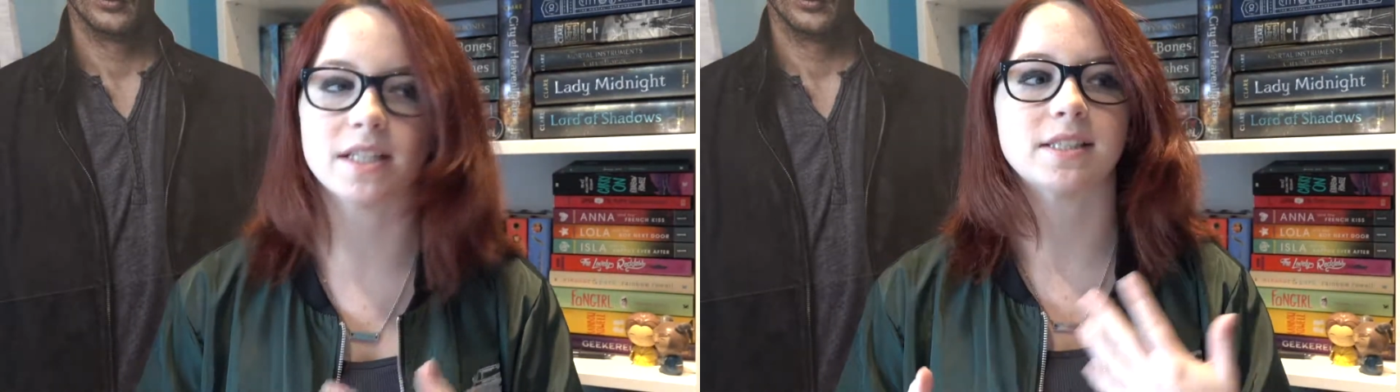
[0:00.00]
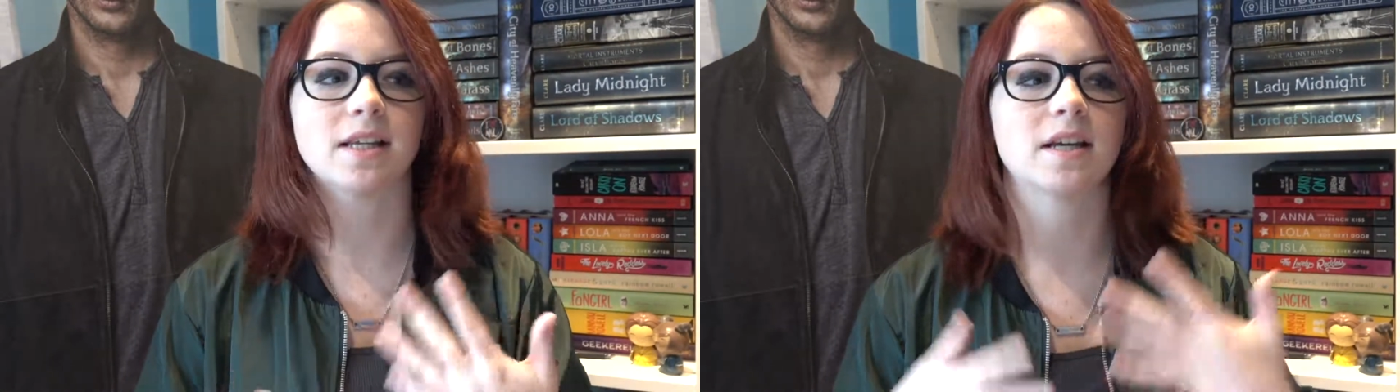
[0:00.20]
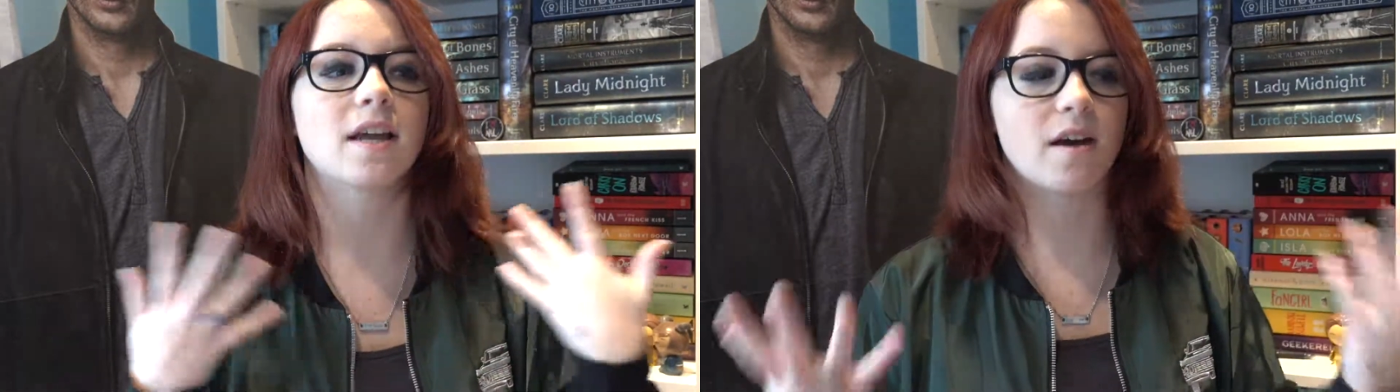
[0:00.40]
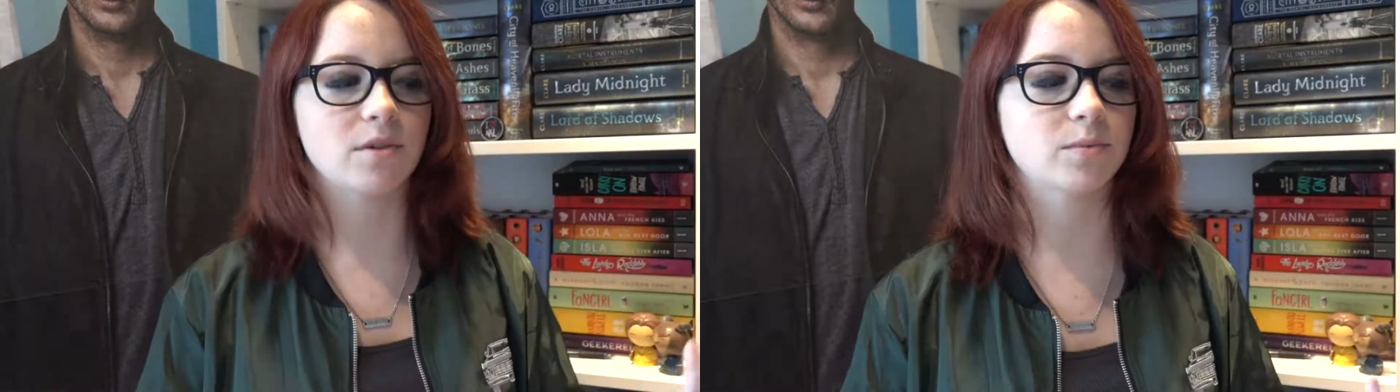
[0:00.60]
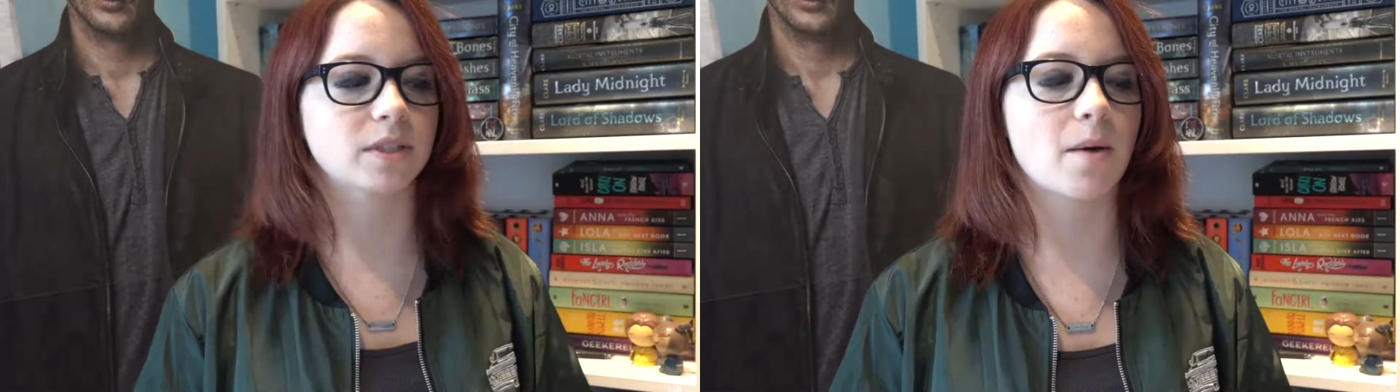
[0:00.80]
They said that
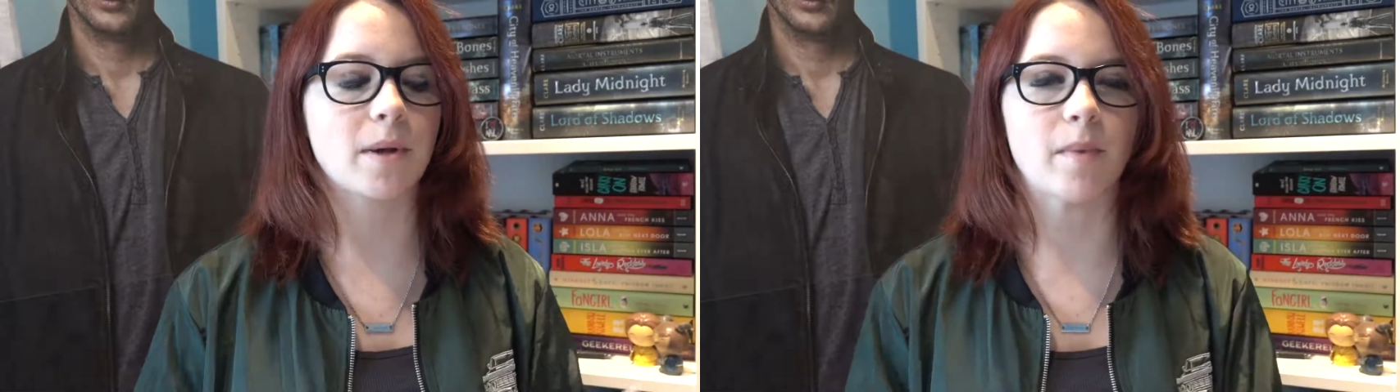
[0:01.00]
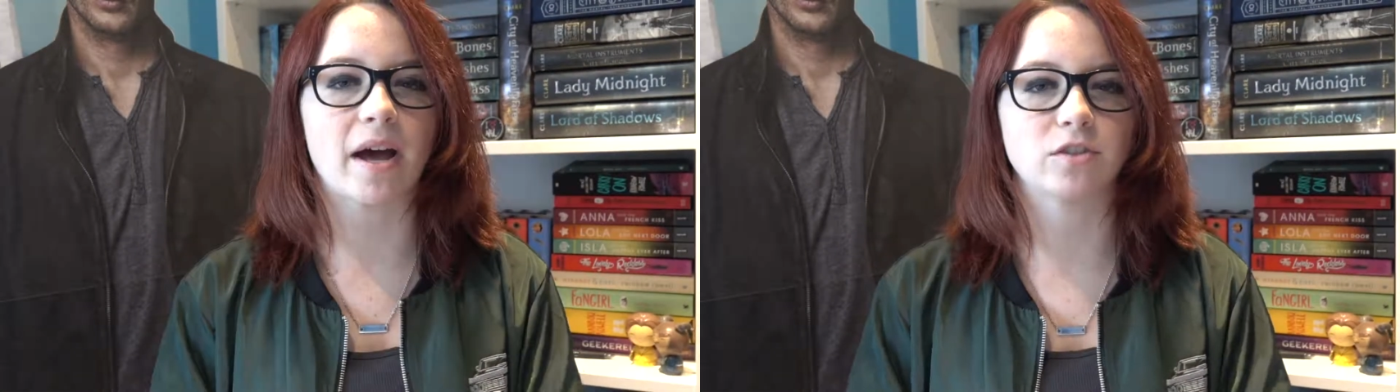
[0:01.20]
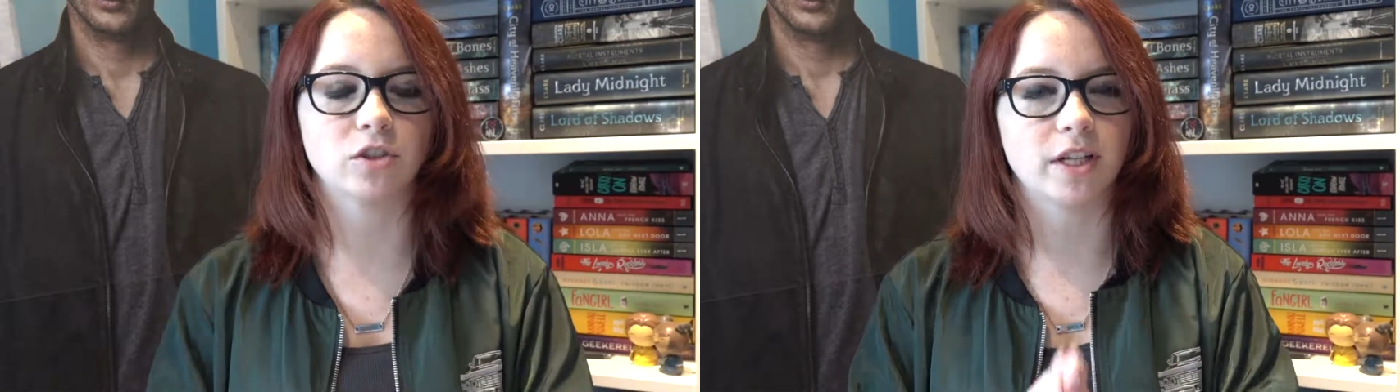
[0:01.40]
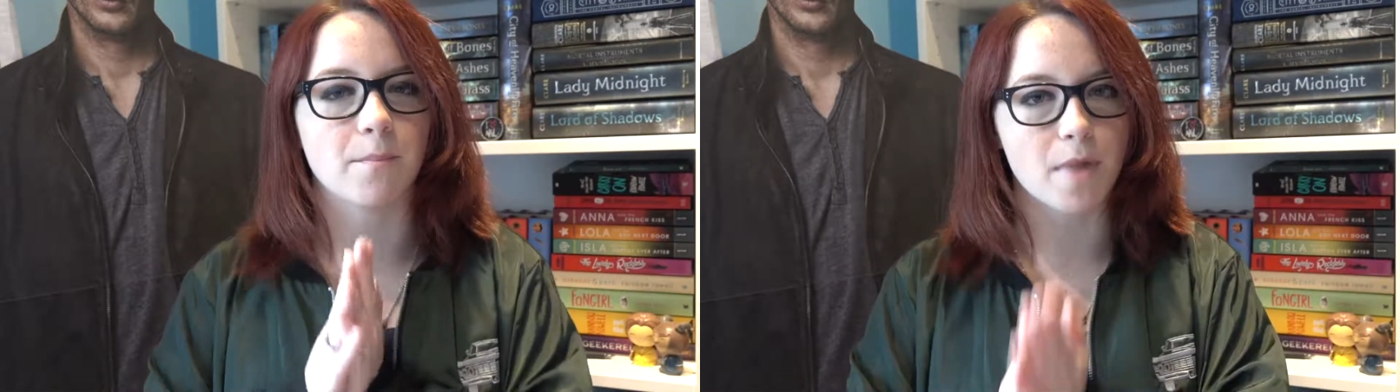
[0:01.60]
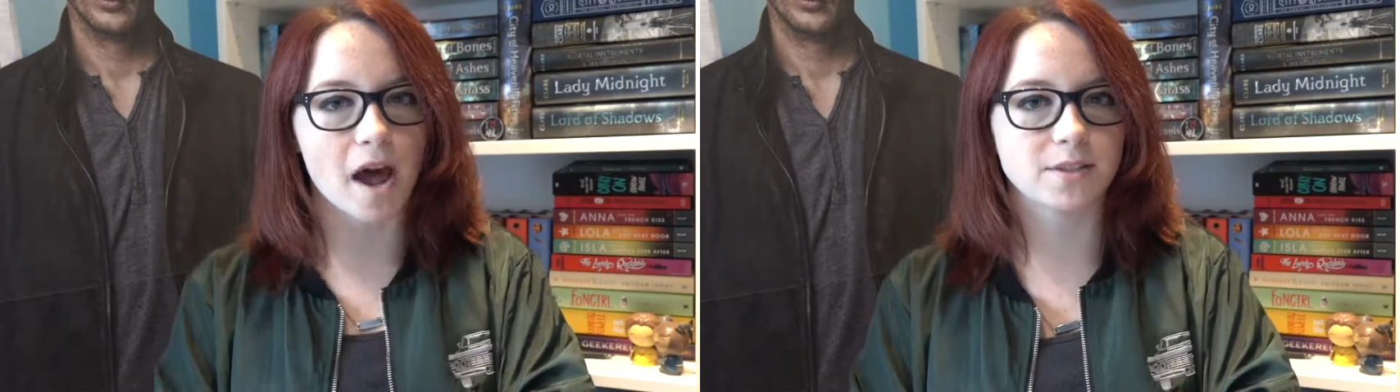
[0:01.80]
Kevin was coming back, so
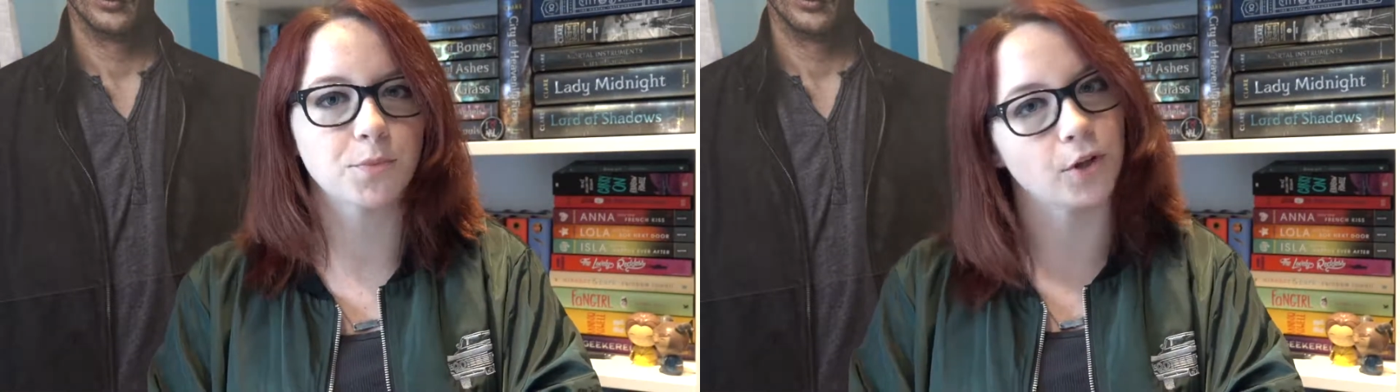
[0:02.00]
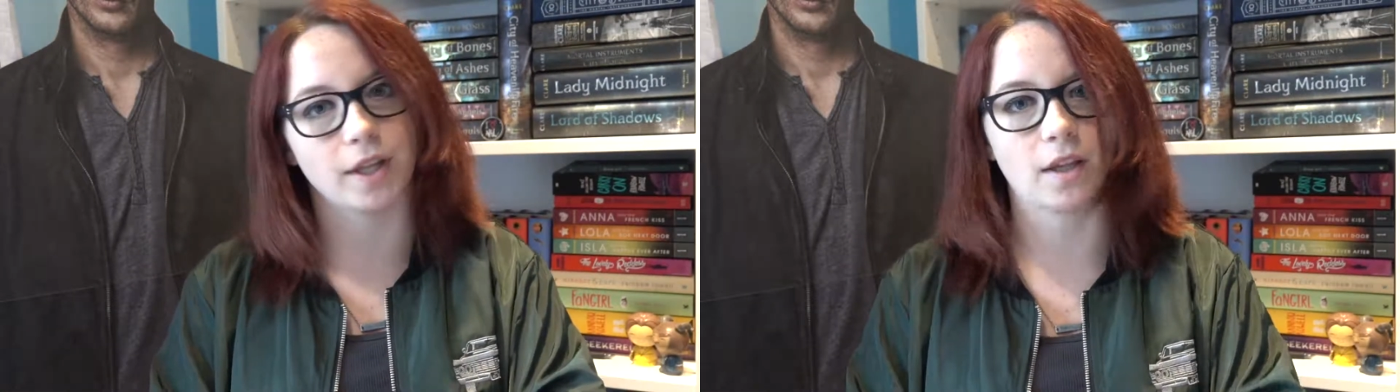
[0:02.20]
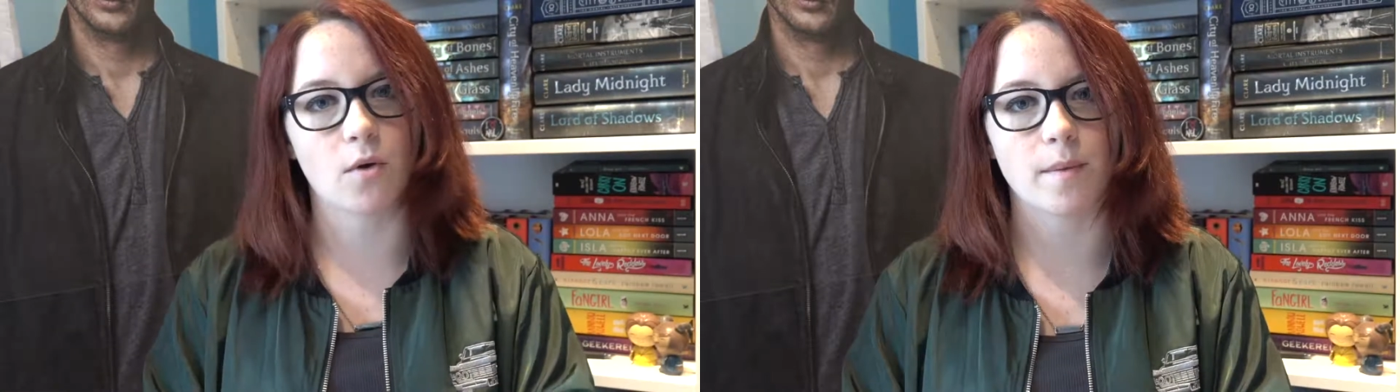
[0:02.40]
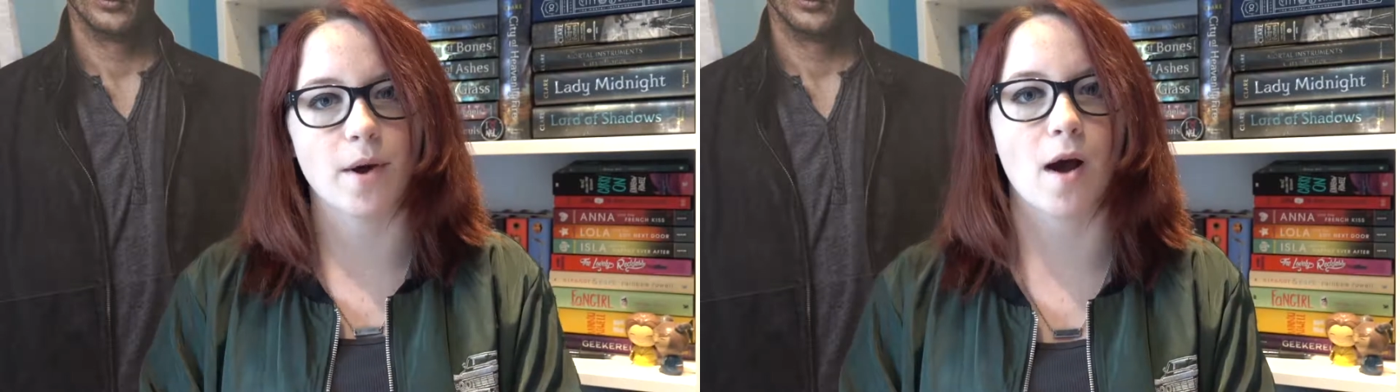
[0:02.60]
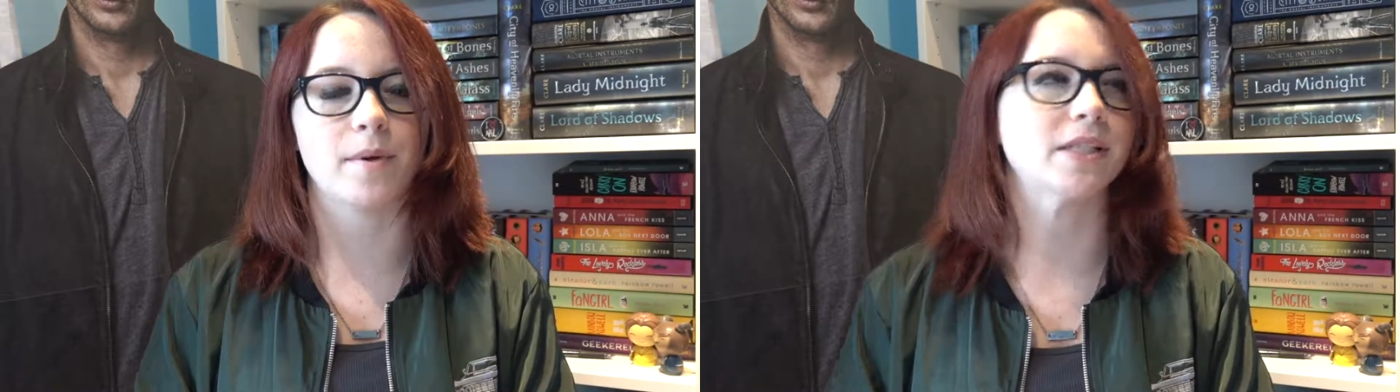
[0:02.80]
I'm not spoiling you, I
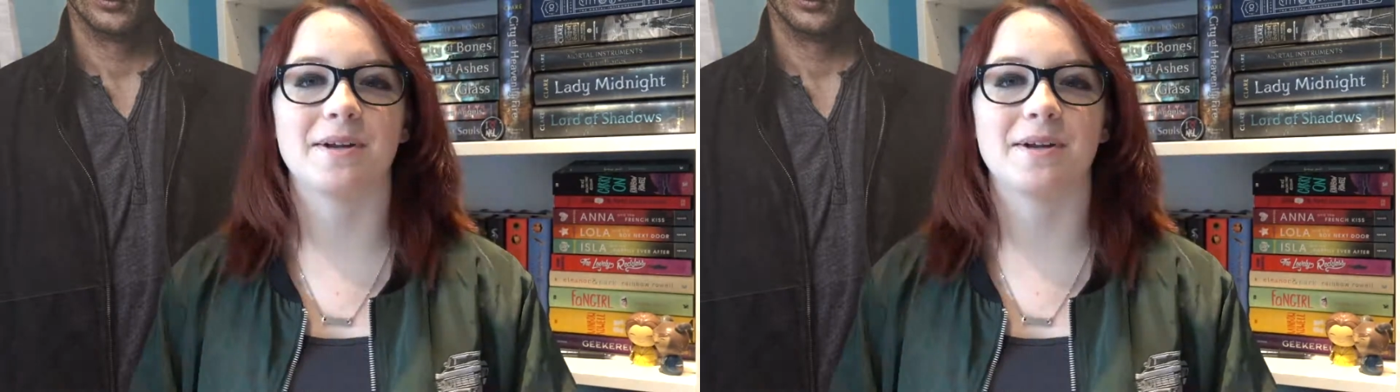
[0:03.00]
promise.